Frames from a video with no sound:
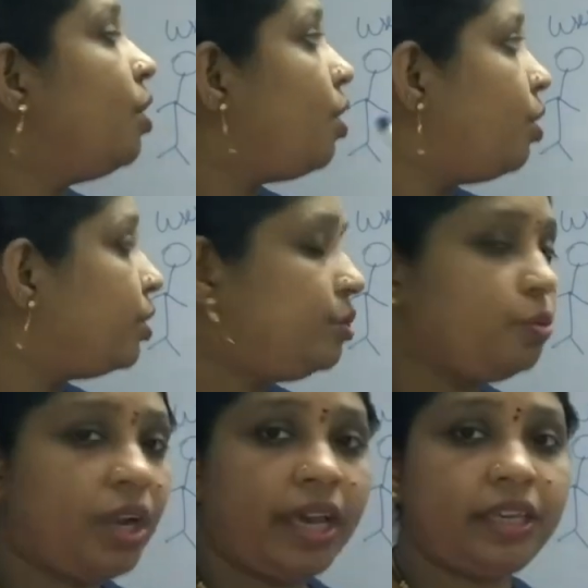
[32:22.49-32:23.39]
or
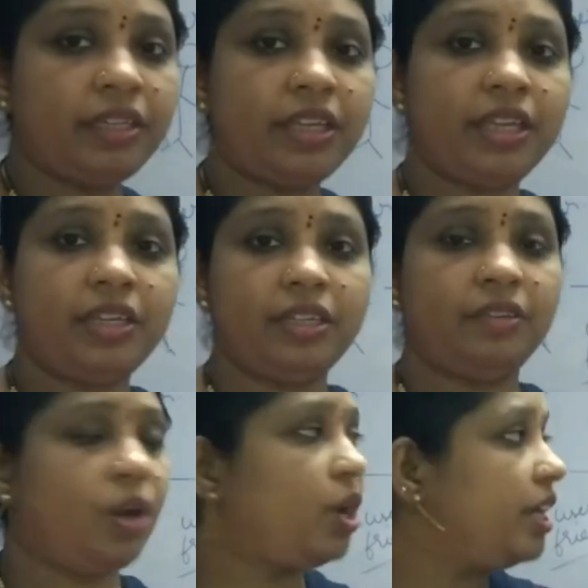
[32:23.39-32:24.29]
you liked it
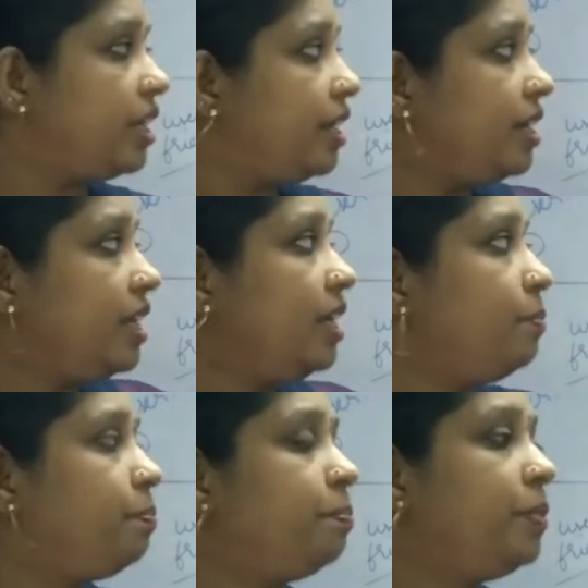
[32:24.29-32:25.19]
in
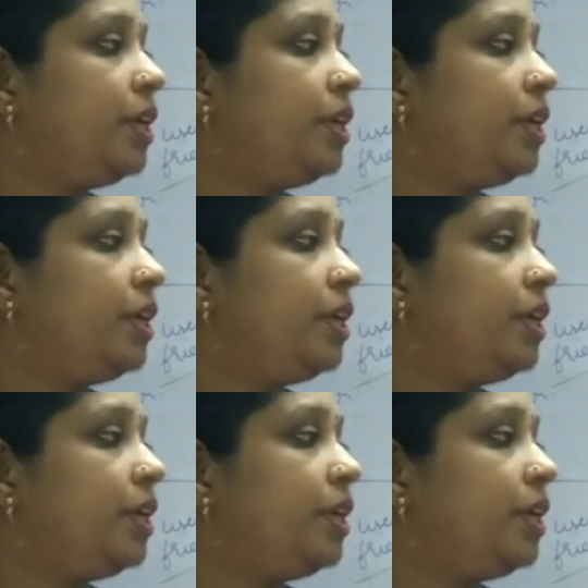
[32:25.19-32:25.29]
any